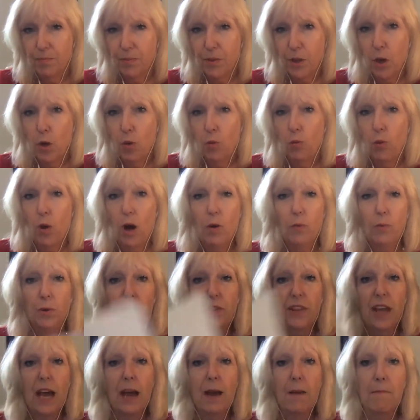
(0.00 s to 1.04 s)
what would
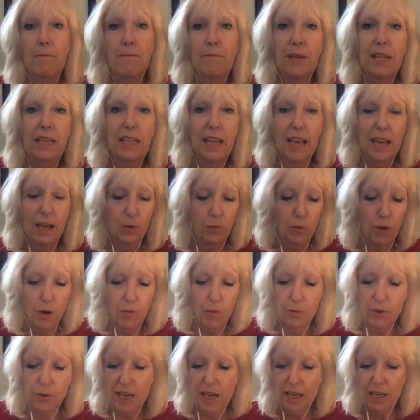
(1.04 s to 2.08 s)
that be like? What
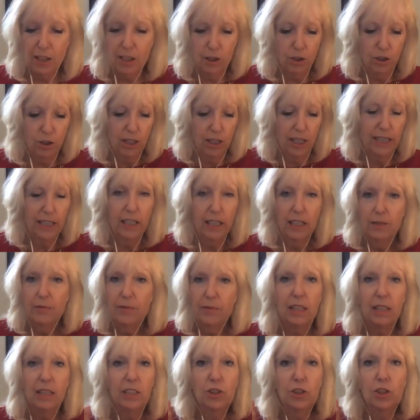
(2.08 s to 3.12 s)
would that look like?
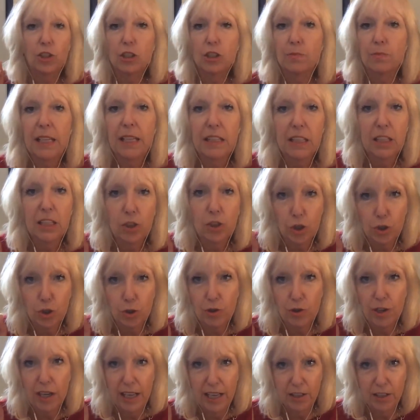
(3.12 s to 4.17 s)
And let's just make these
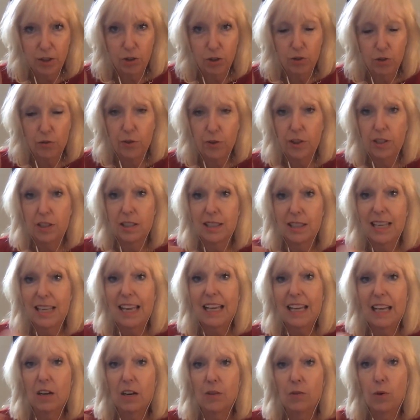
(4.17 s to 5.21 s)
short answers for the
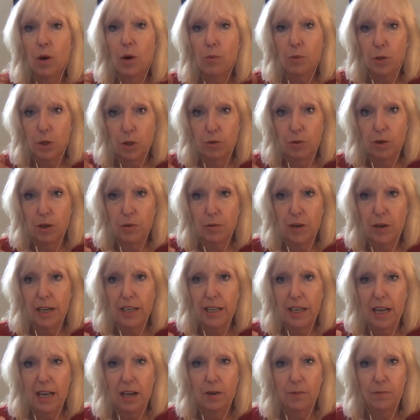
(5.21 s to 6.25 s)
sake of what we're doing right
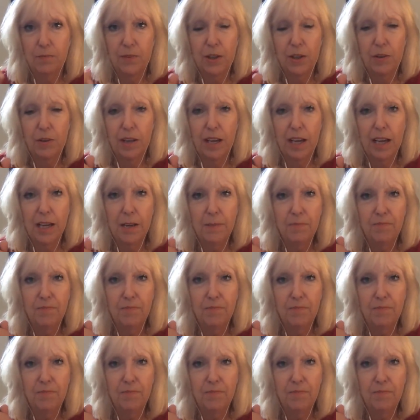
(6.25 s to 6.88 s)
now. Okay.